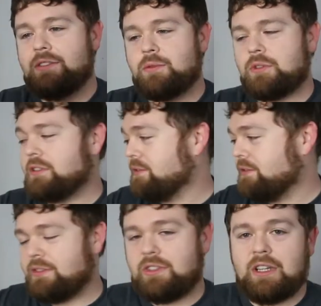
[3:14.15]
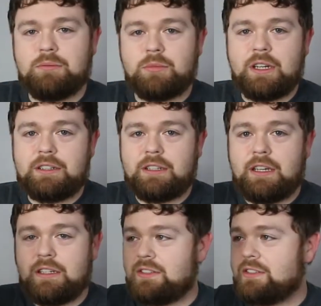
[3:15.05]
for it, same brand
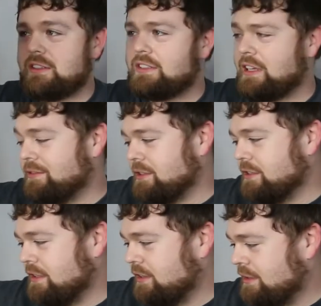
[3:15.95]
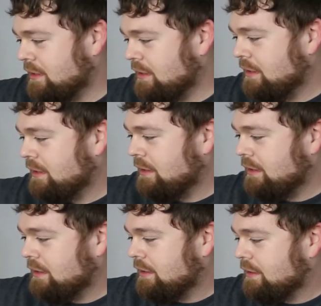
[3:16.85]
case as I have on this.
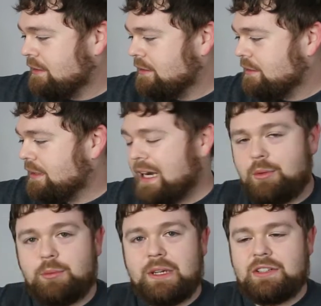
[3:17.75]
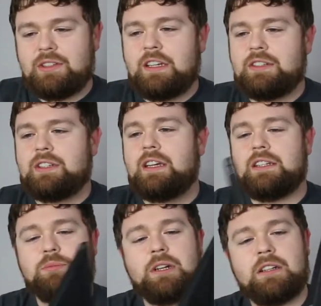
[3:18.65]
Apple makes a nice
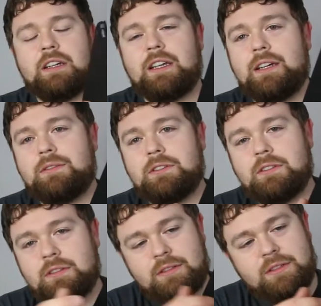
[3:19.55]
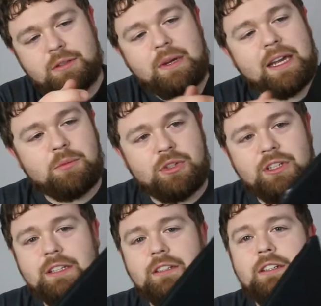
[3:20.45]
case, but I like having the back
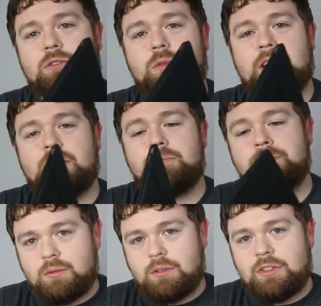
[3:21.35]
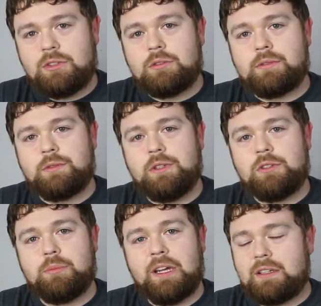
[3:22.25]
protected as well. Well, let's go over a few
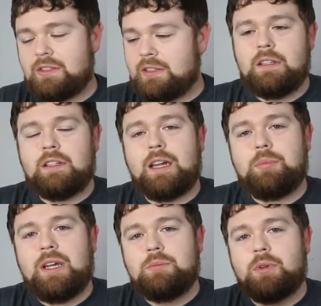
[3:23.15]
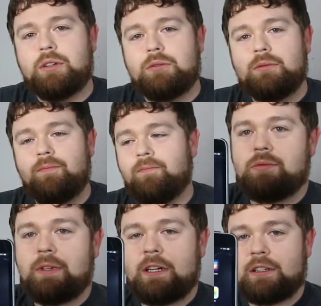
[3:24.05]
specs. iPad Pro,
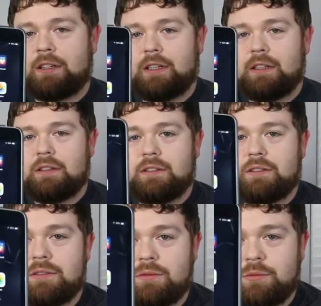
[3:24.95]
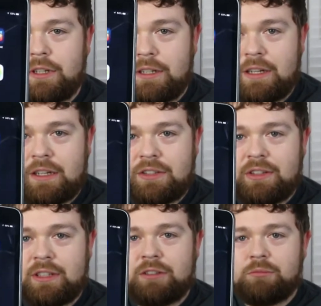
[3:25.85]
very nice
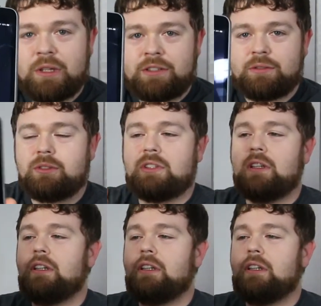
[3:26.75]
thin bezels